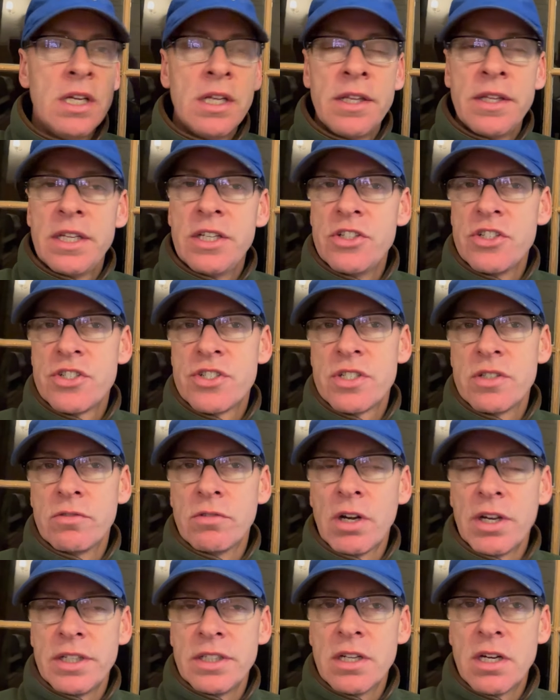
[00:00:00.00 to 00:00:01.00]
Engine's still
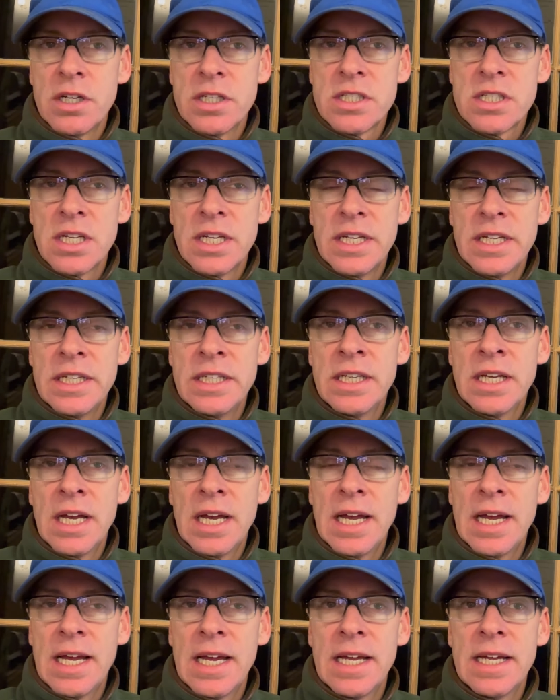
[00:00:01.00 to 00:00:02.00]
running nicely,
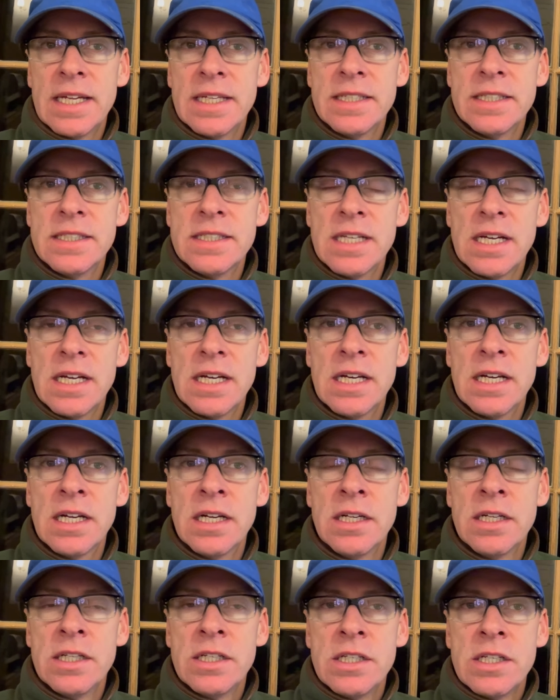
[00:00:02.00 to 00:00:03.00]
and
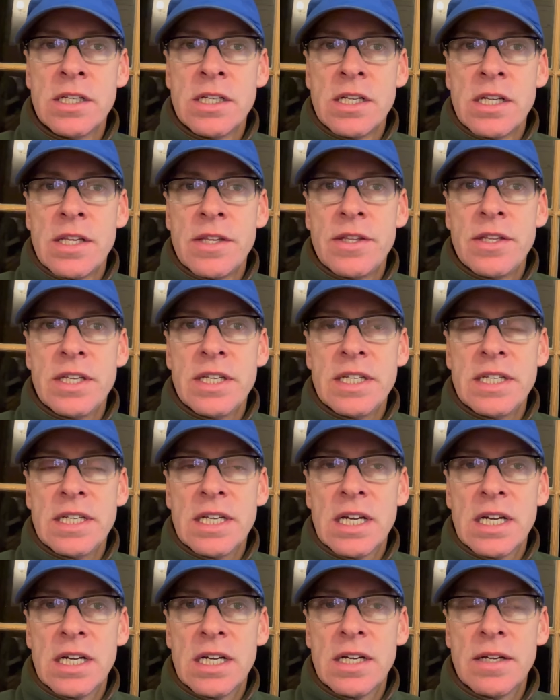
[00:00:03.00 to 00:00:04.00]

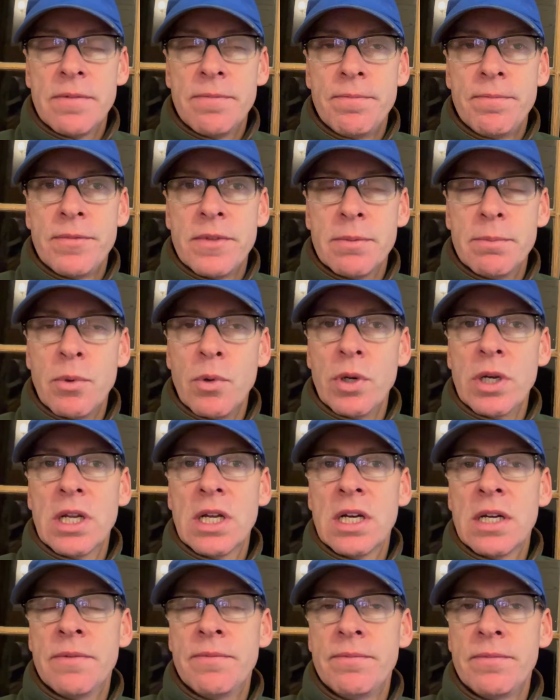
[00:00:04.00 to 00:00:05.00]
the
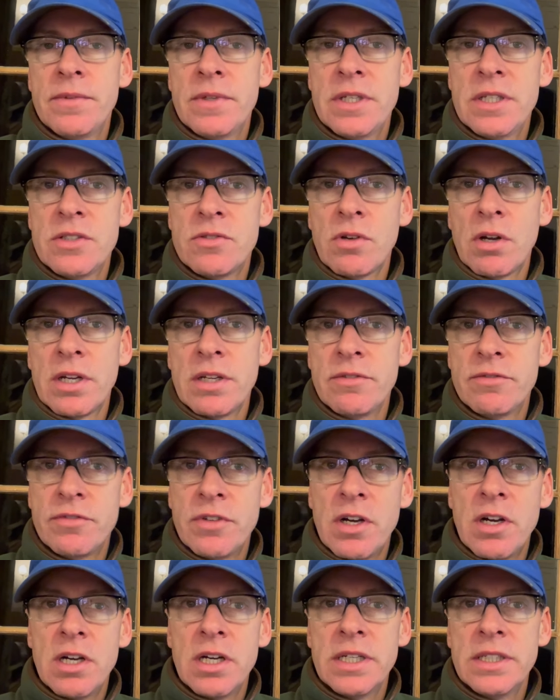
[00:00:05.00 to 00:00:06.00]
boiler is running
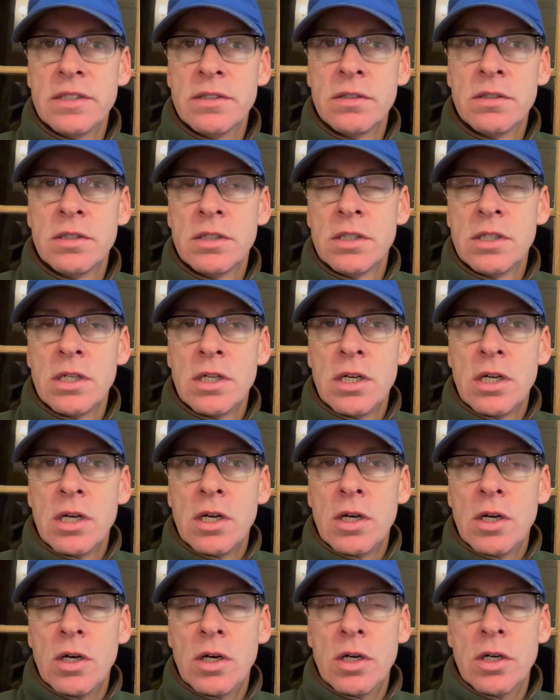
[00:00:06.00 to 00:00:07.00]
fine
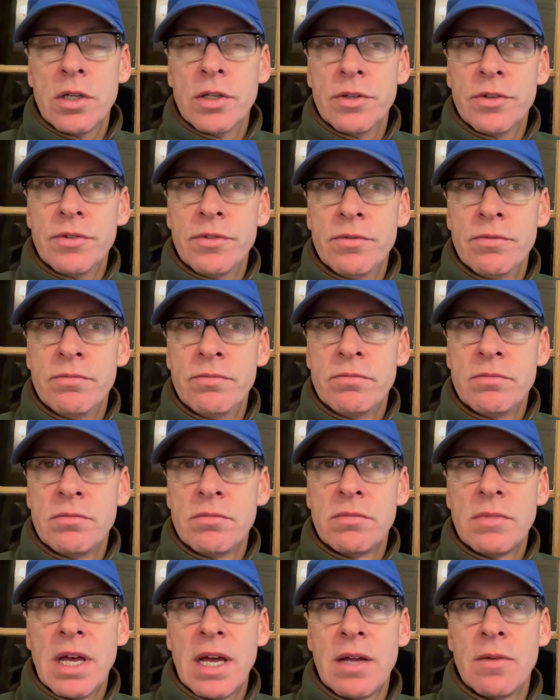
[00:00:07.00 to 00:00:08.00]
on
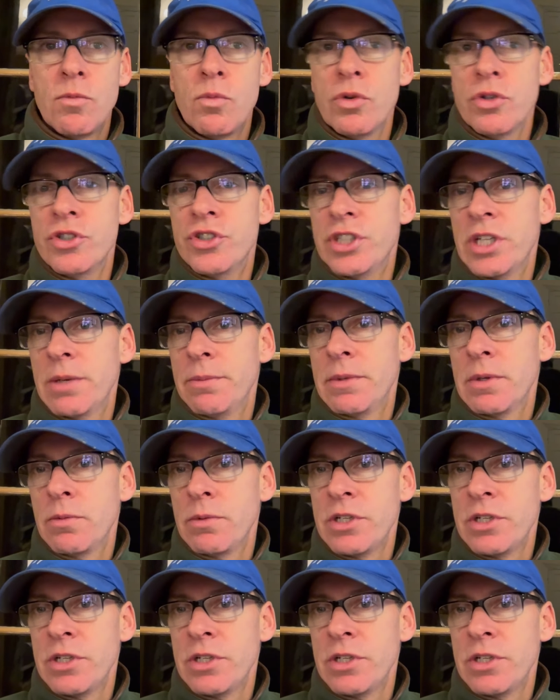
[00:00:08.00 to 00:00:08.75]
that wood chip that we